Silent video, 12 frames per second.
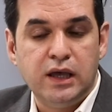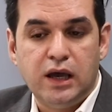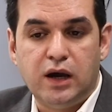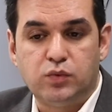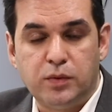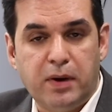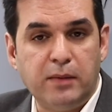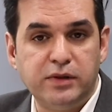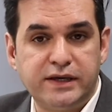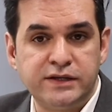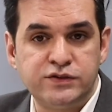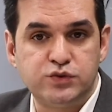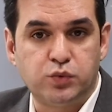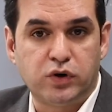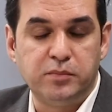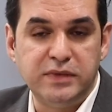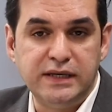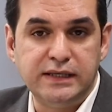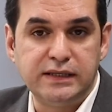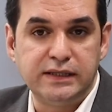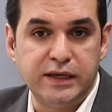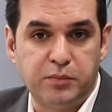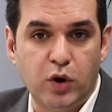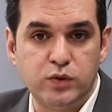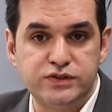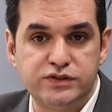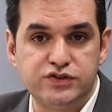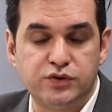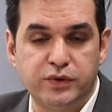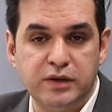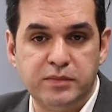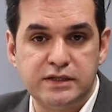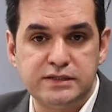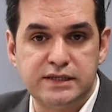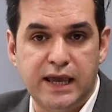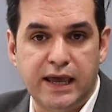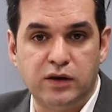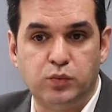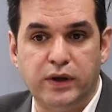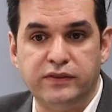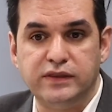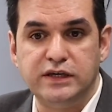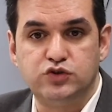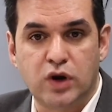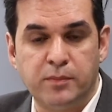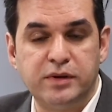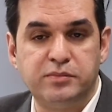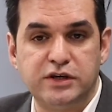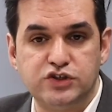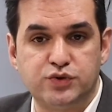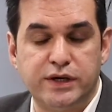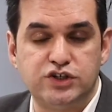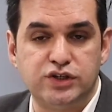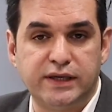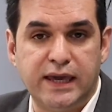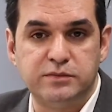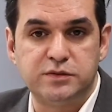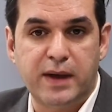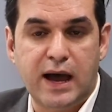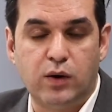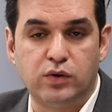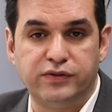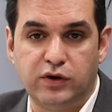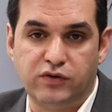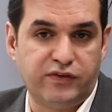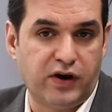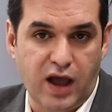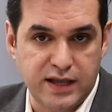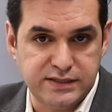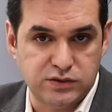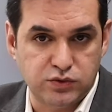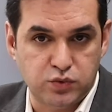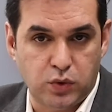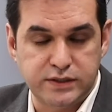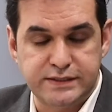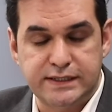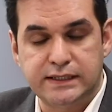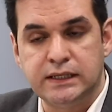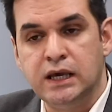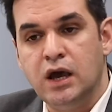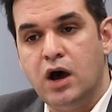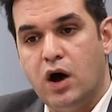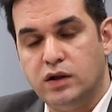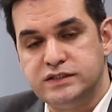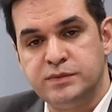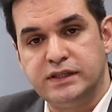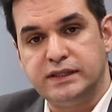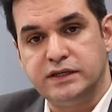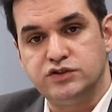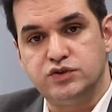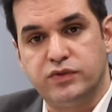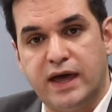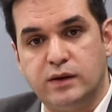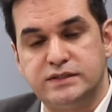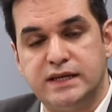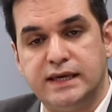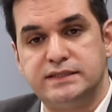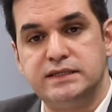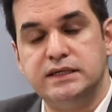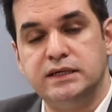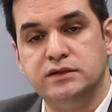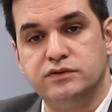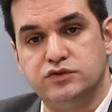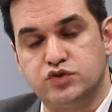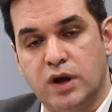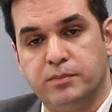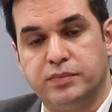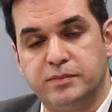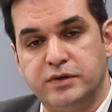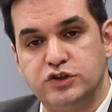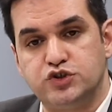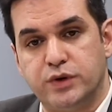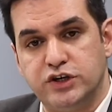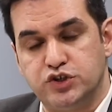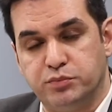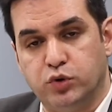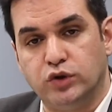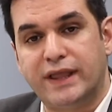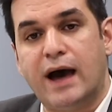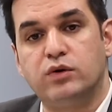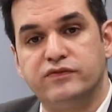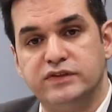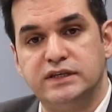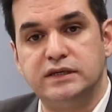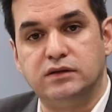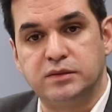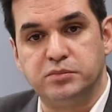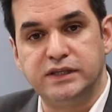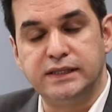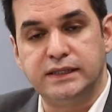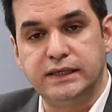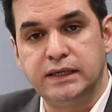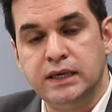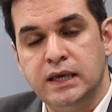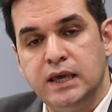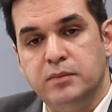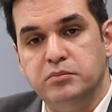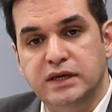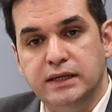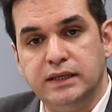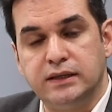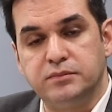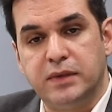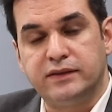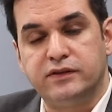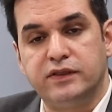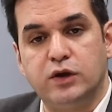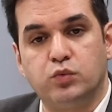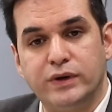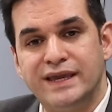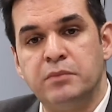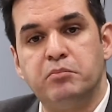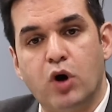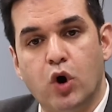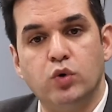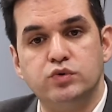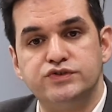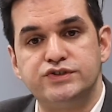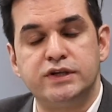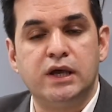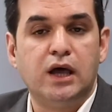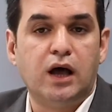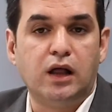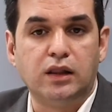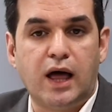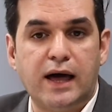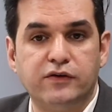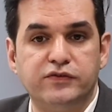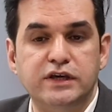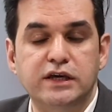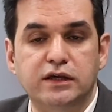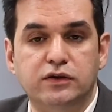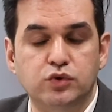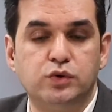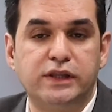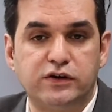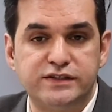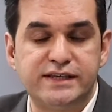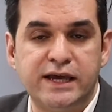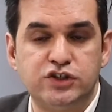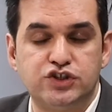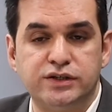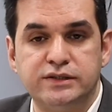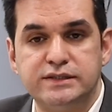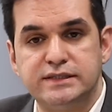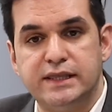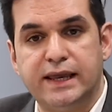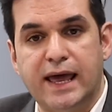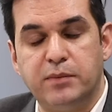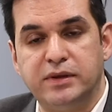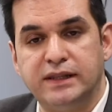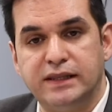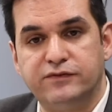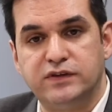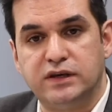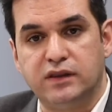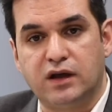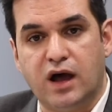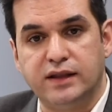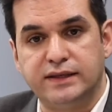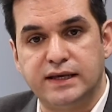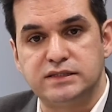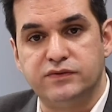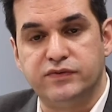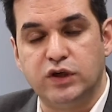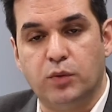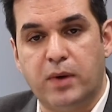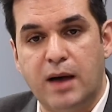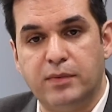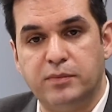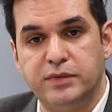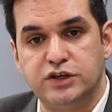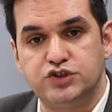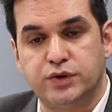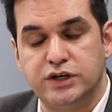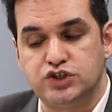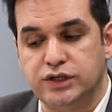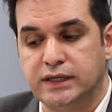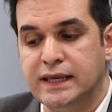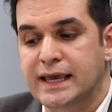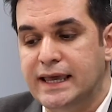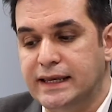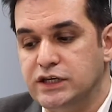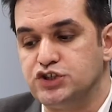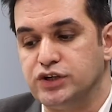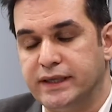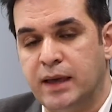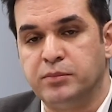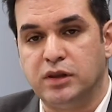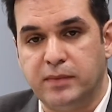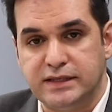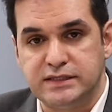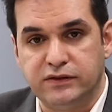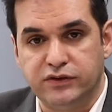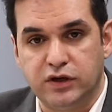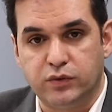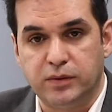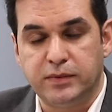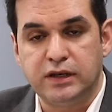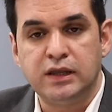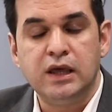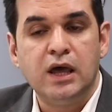Republicans were immediately opposed to this agreement, and when the Trump administration came to power, they were very hostile towards it. Ultimately, in 2018, the Trump administration pulled out of the deal completely, meant that they reimposed a lot of the nuclear sanctions that had been lifted in the context of the Obama administration initially implementing the agreement.